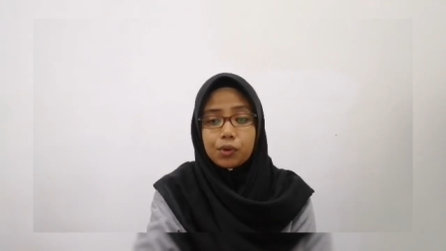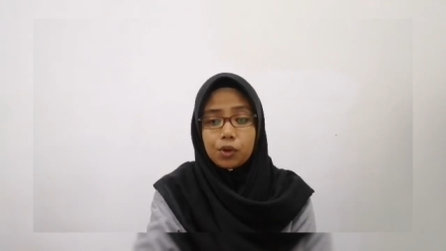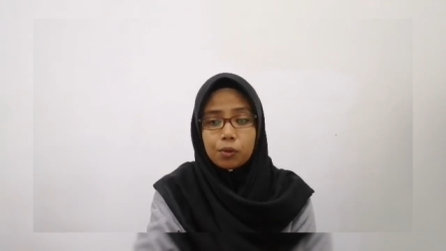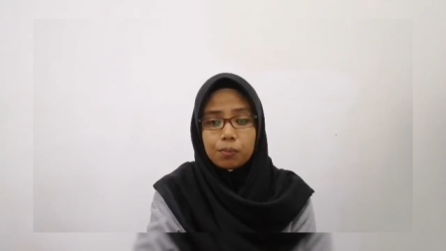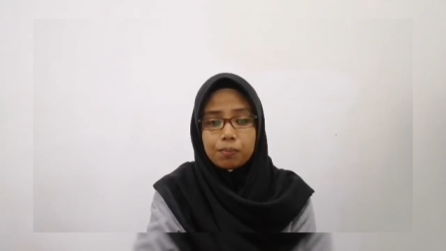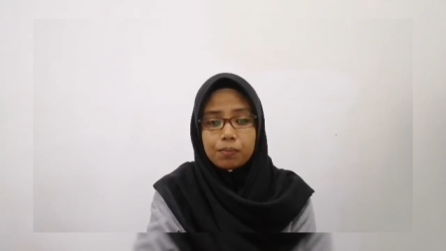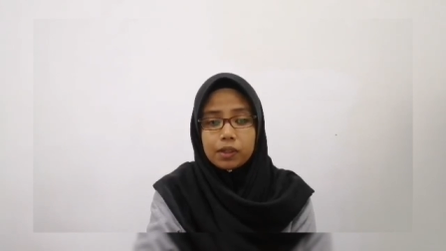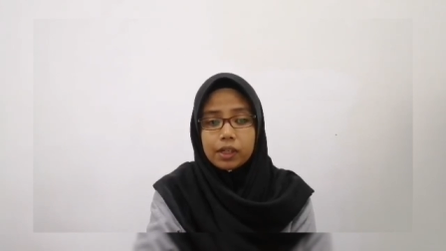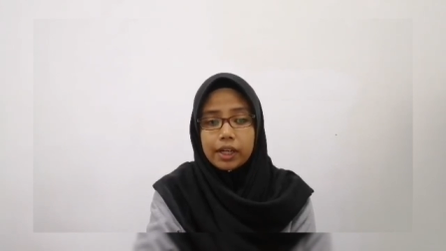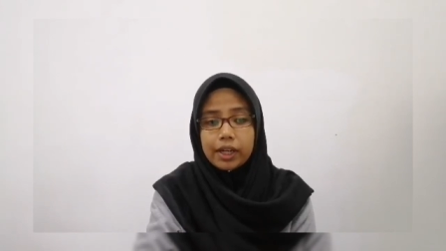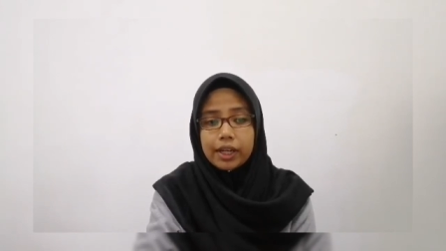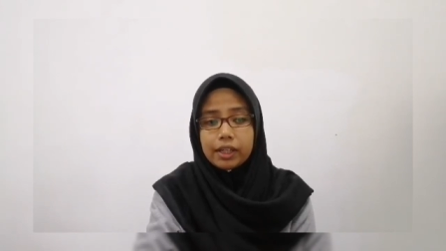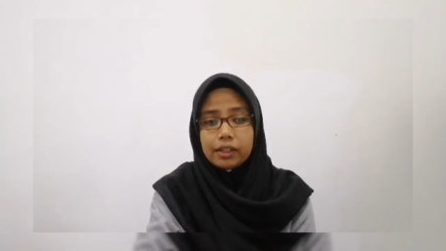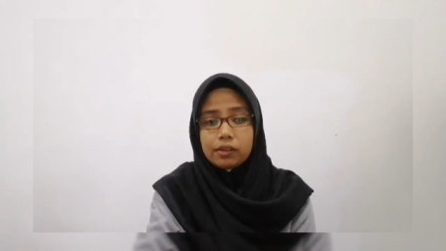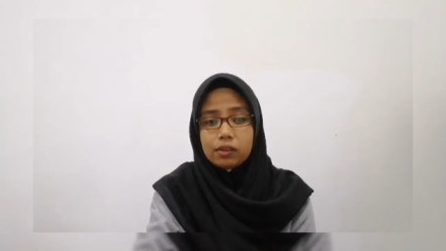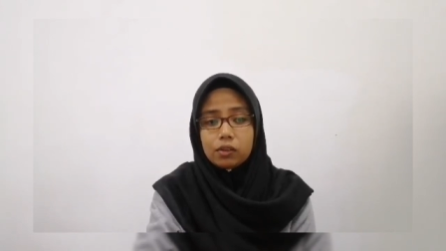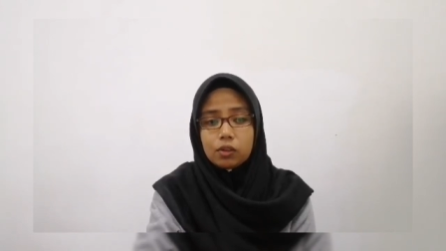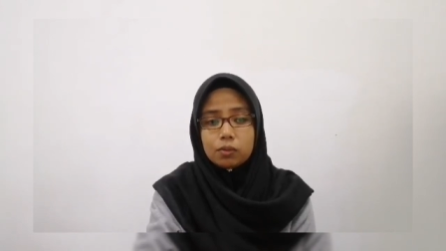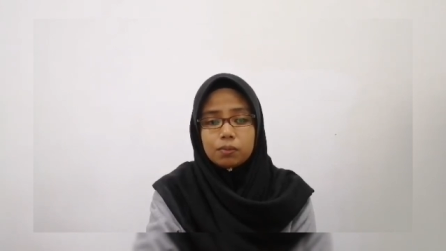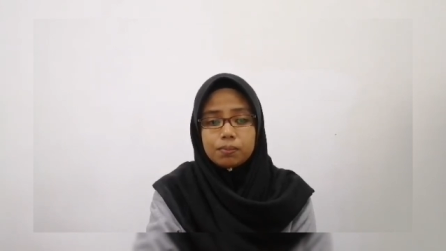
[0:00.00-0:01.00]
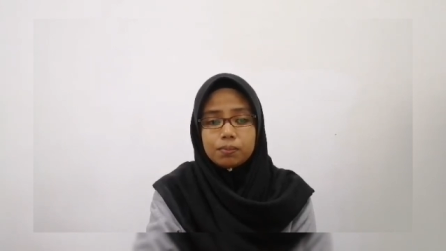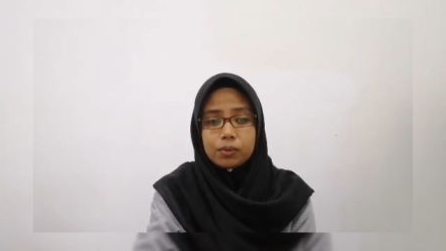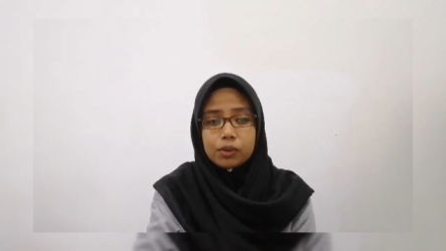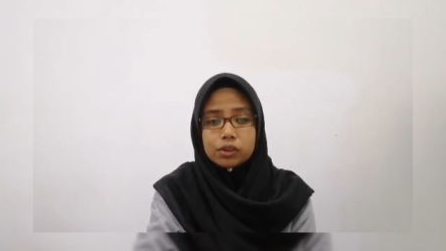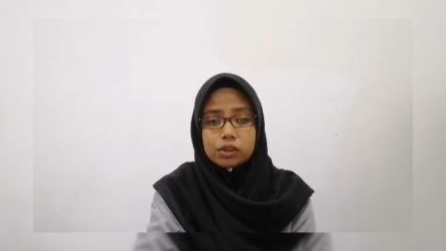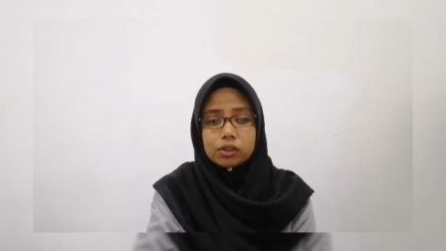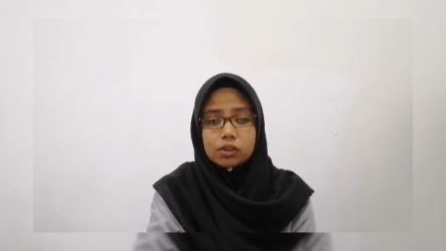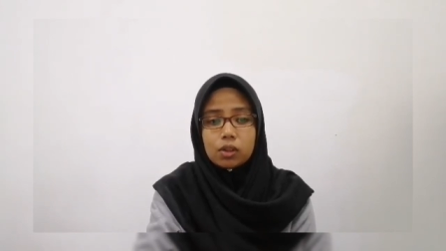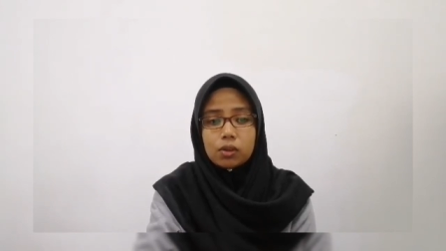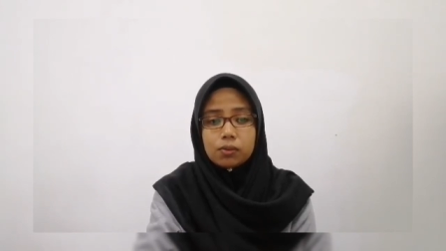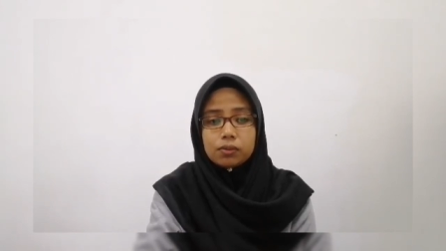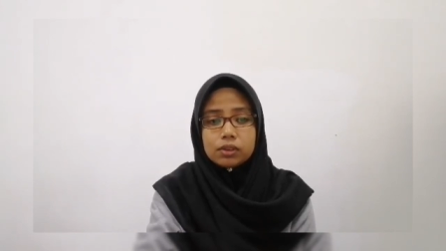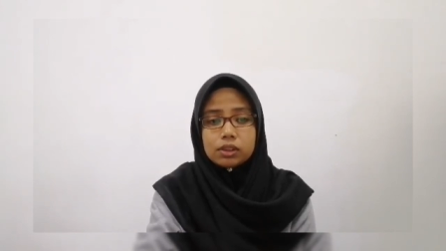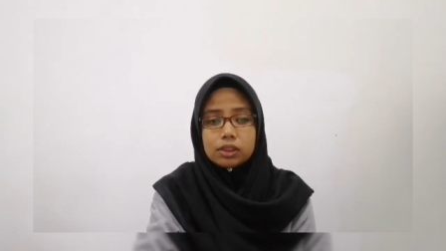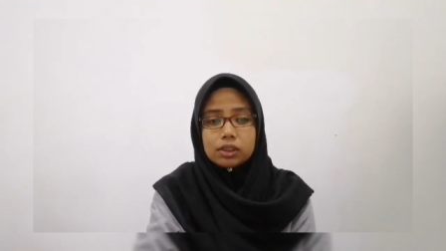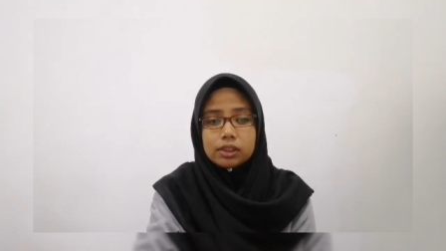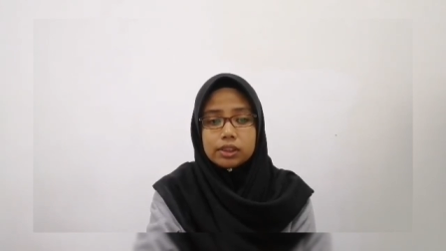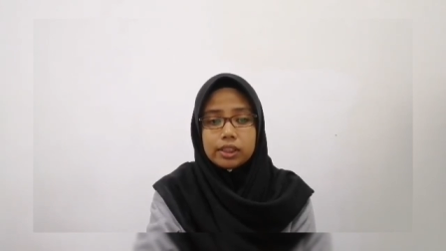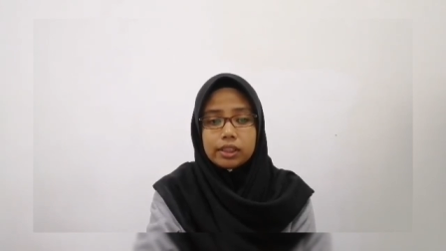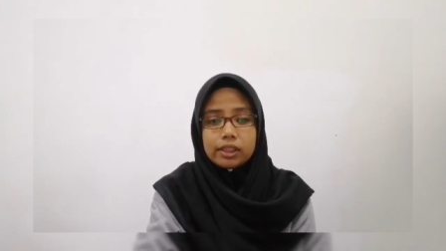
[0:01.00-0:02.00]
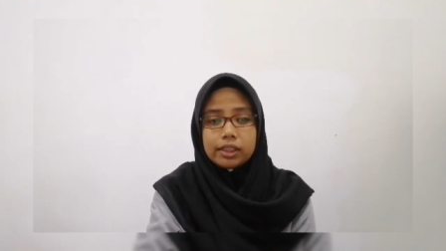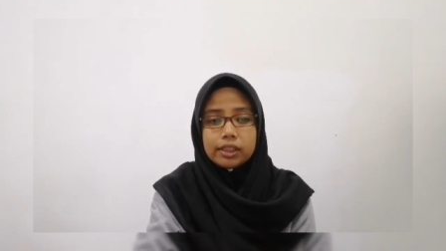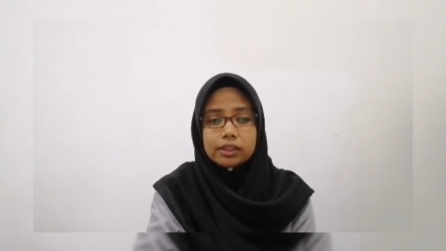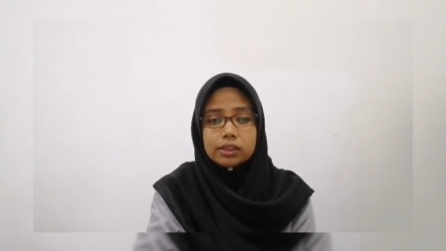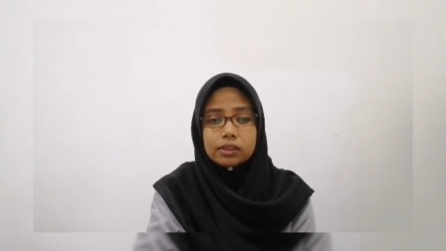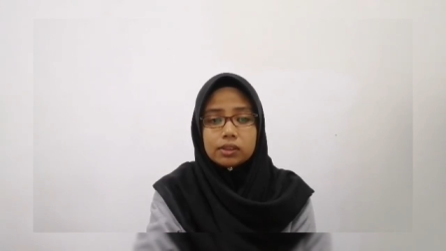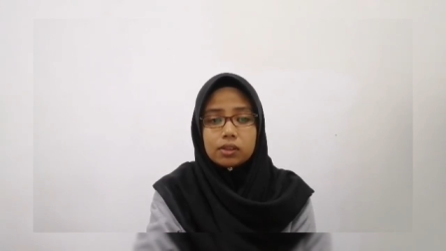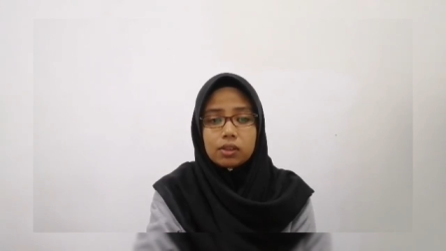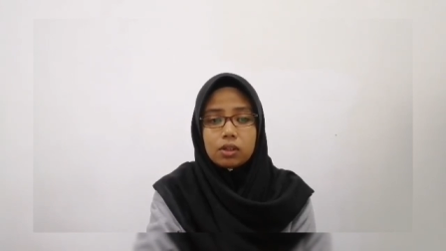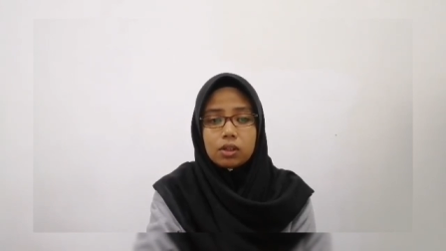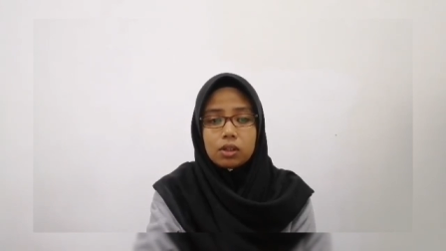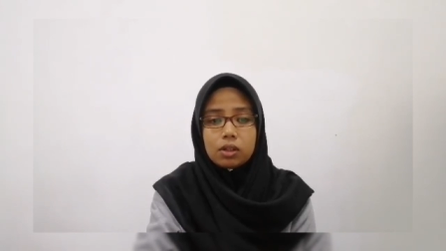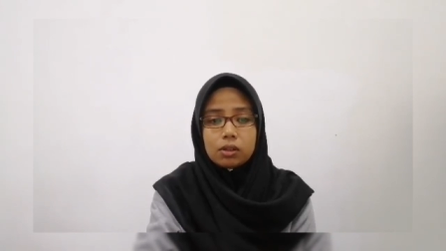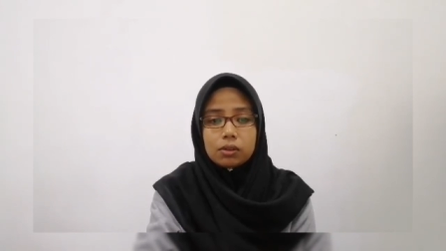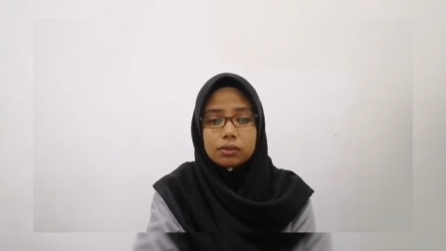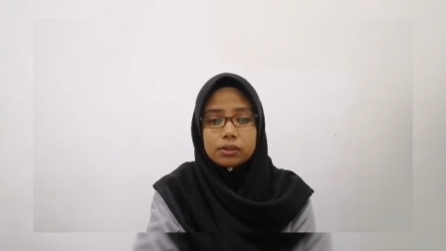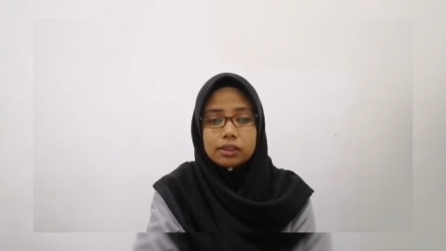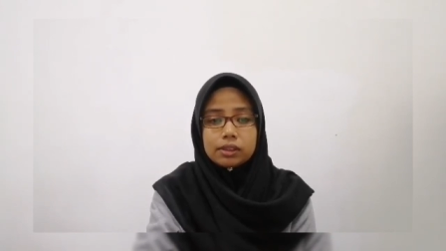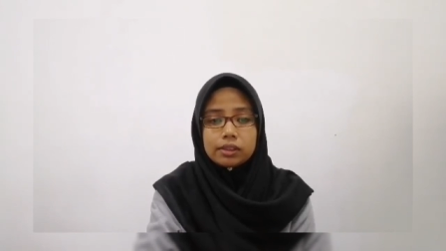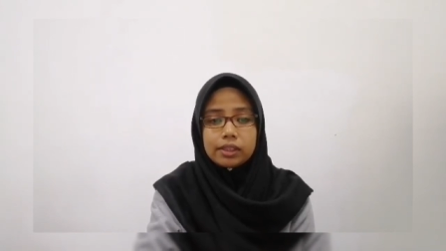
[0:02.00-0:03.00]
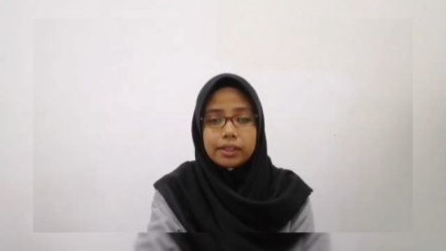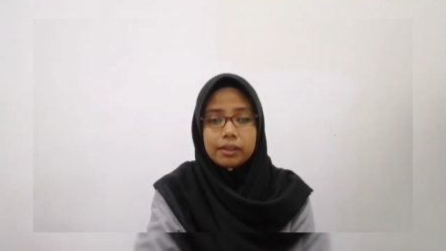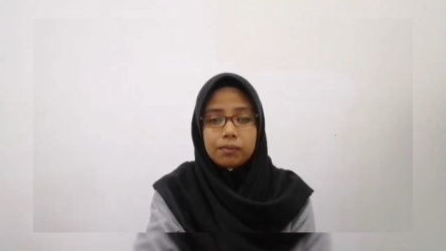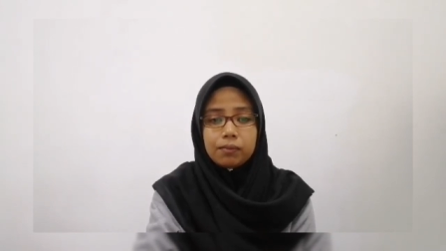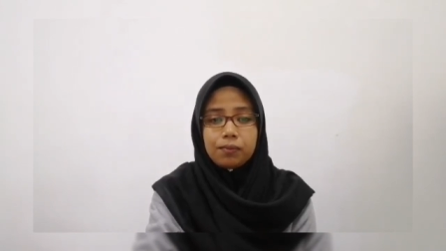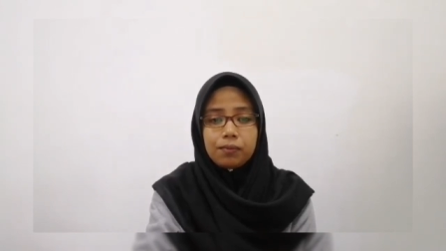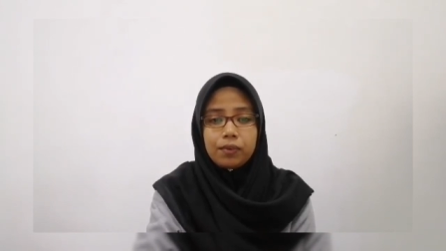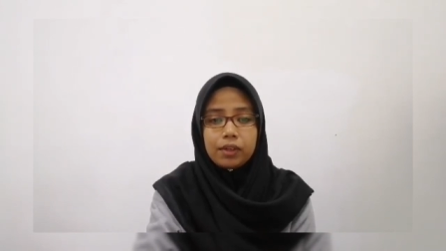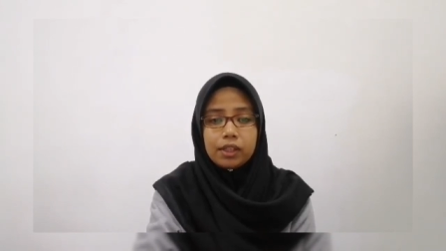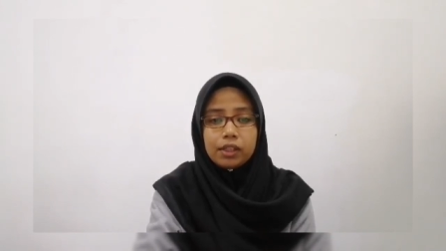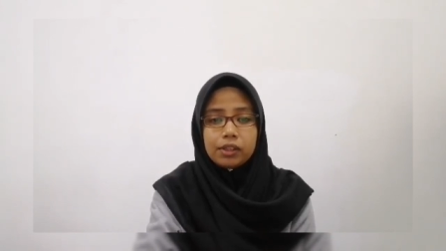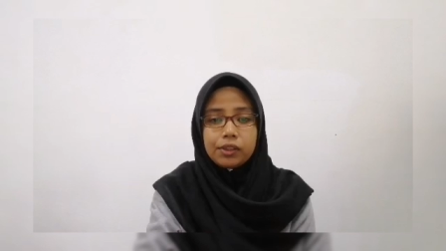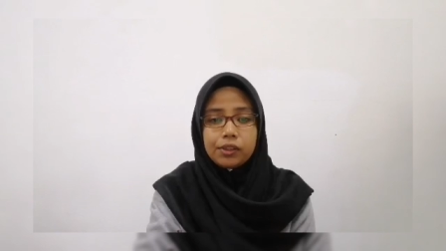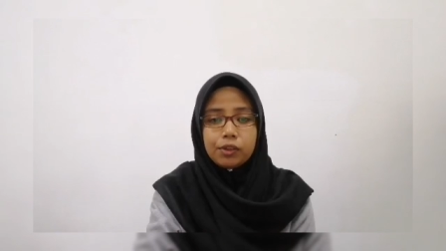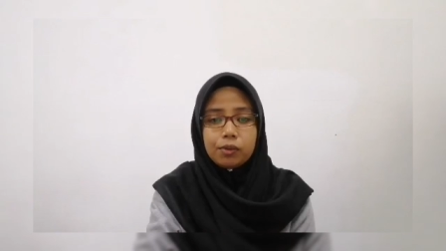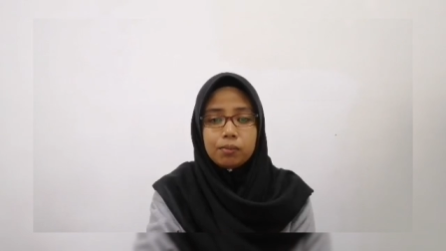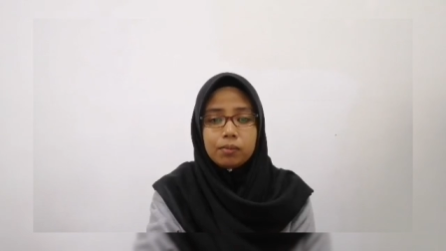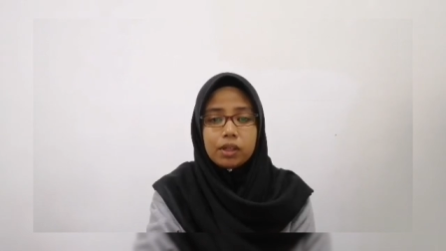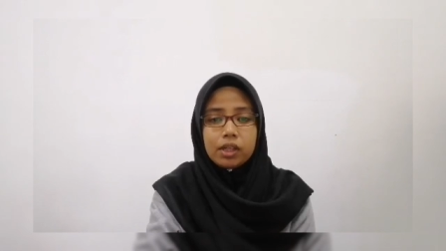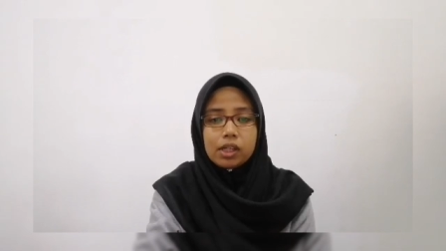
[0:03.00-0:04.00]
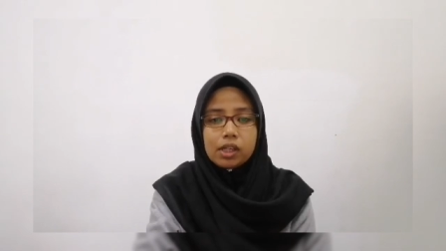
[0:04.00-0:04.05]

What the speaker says: copper and composed of series of straight fin tube